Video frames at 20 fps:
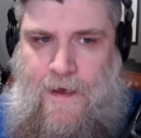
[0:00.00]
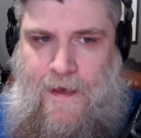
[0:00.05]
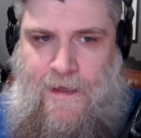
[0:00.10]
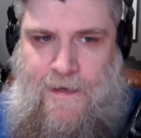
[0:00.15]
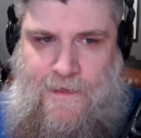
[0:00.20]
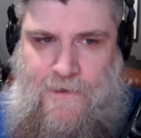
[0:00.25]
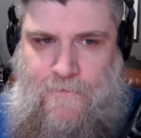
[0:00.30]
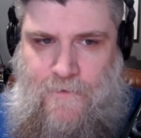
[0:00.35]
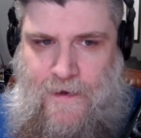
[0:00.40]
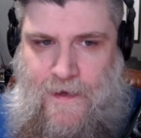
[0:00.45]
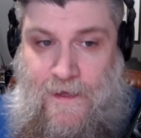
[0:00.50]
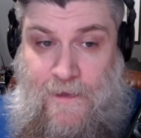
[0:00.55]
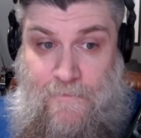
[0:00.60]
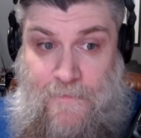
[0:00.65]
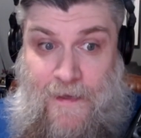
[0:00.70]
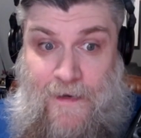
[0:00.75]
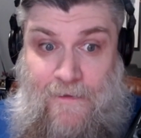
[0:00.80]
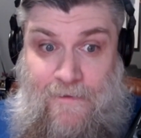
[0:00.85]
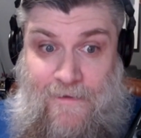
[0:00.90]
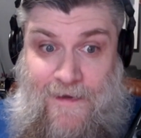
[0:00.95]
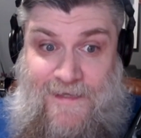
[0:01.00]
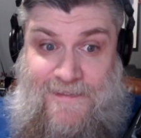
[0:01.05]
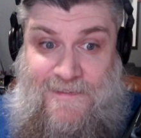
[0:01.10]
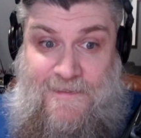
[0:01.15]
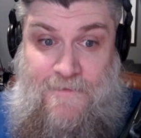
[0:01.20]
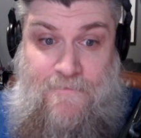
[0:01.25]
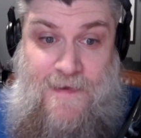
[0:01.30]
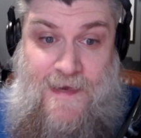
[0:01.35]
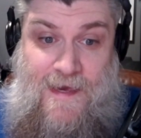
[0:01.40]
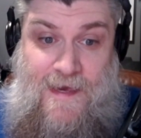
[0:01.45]
Anyway, it meant a lot
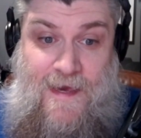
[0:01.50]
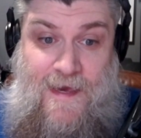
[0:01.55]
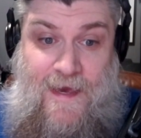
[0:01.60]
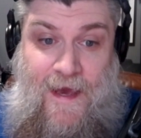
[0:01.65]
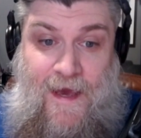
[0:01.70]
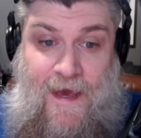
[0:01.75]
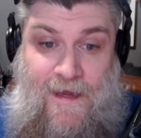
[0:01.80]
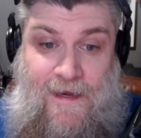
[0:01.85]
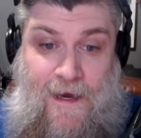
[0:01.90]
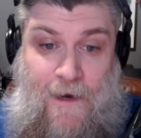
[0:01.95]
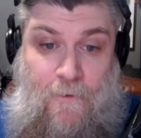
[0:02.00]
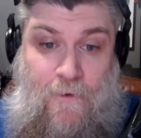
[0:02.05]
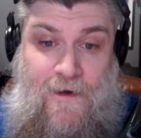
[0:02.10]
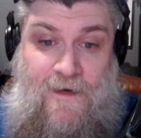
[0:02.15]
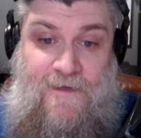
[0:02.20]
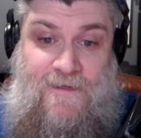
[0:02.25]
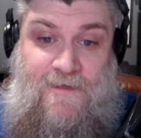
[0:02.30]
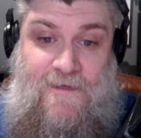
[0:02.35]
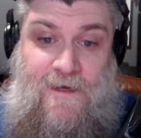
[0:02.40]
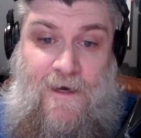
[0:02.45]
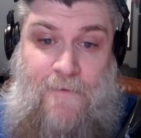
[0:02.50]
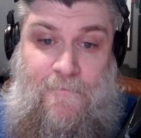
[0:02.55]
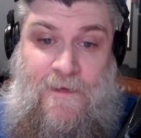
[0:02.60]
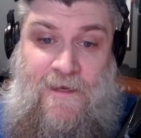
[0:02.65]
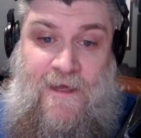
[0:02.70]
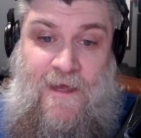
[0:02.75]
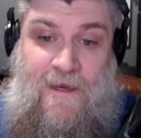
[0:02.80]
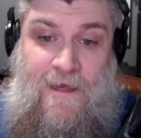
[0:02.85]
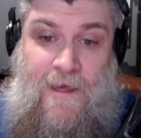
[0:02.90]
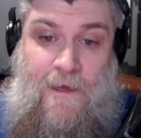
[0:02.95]
to me, and I wanted to
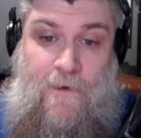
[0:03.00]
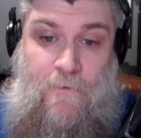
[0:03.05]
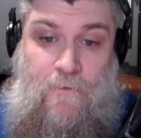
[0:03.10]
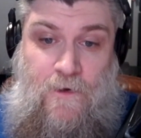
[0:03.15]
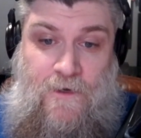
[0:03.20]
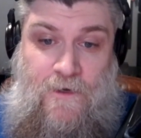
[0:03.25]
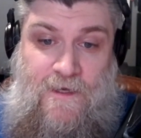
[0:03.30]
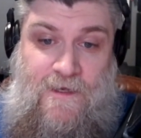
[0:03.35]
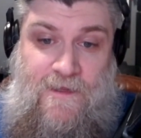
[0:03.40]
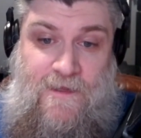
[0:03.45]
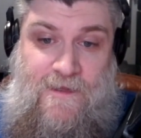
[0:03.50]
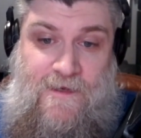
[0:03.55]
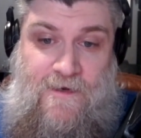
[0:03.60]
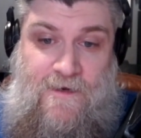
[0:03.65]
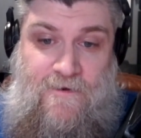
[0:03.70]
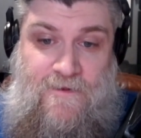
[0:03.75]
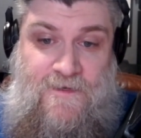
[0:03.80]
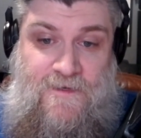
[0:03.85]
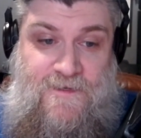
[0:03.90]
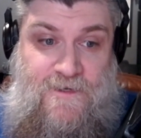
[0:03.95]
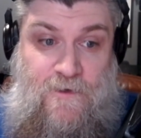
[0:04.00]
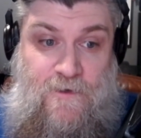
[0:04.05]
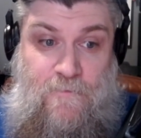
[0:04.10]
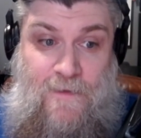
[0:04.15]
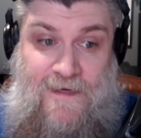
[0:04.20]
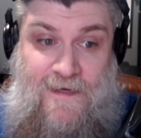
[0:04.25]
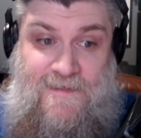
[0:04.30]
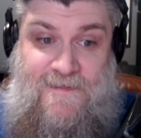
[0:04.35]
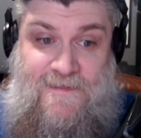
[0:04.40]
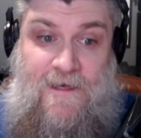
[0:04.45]
nominate a Rookie of the Year this year
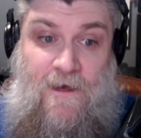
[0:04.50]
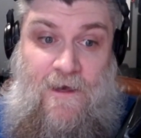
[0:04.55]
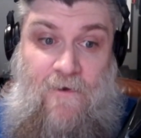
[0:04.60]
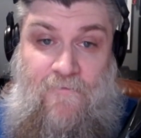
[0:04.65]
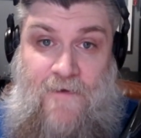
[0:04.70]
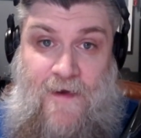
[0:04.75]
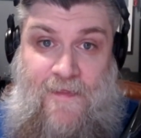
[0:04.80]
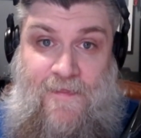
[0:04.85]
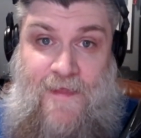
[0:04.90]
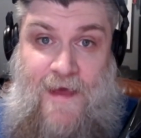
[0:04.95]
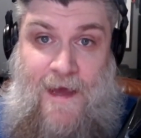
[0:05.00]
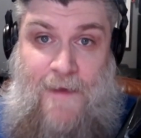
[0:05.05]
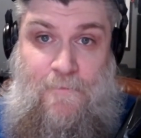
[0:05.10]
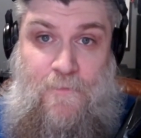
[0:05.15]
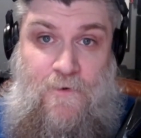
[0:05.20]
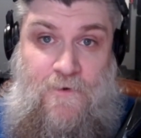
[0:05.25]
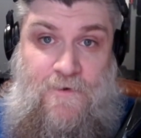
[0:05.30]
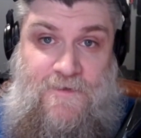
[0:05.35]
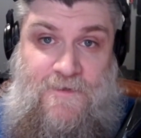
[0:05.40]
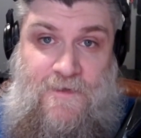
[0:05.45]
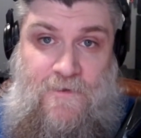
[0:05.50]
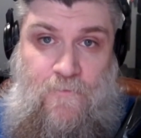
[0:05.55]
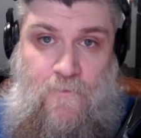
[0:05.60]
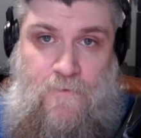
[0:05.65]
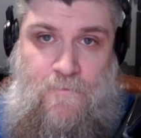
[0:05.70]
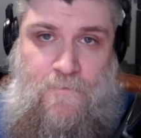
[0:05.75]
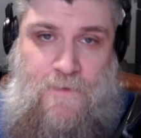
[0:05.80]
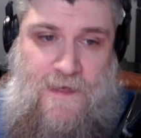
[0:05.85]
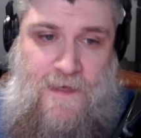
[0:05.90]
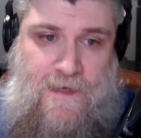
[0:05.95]
myself, and that person would